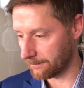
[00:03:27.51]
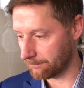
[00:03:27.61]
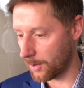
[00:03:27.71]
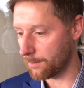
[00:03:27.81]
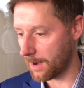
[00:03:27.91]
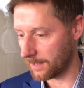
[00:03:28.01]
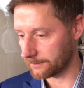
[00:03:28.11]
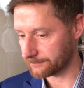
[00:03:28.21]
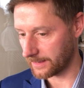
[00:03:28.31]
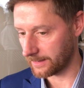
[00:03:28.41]

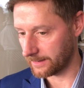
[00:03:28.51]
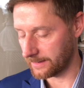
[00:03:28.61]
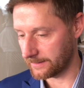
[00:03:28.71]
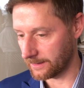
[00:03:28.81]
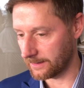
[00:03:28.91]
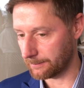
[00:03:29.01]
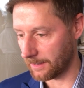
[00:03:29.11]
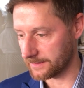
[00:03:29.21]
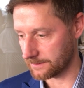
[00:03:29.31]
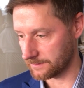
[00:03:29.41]
mobile in the early
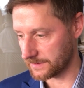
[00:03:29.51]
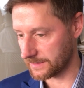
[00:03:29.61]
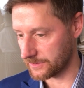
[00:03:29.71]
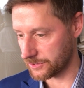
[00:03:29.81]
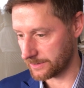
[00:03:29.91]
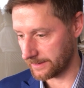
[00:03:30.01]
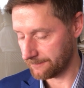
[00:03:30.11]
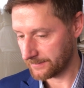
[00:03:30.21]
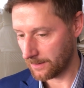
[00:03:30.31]
parts of this century,